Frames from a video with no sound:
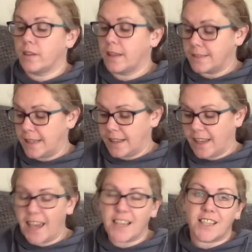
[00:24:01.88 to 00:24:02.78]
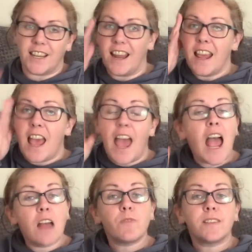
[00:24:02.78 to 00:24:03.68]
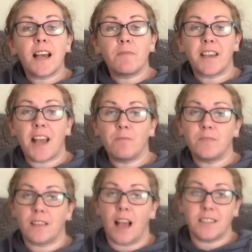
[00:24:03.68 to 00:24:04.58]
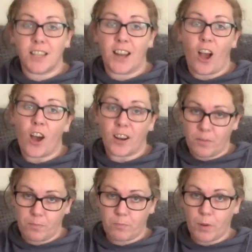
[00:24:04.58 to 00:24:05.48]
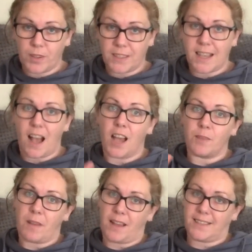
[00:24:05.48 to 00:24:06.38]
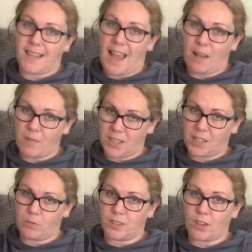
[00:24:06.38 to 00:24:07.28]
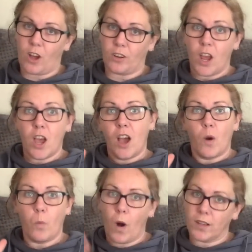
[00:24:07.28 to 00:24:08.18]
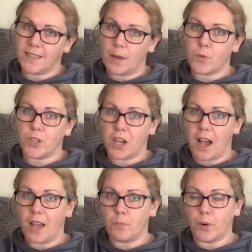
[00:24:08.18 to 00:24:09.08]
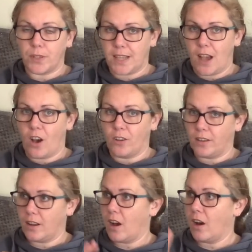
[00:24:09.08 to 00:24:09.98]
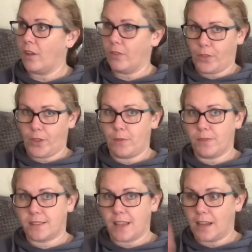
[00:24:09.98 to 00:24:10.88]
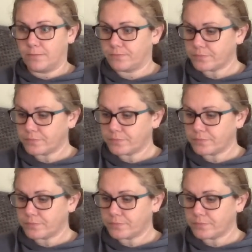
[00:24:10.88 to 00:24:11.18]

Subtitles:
that's in the kitchen. Every time I turn it on, I put the time, I say how much it was on, what temperature I put it on the thermostat,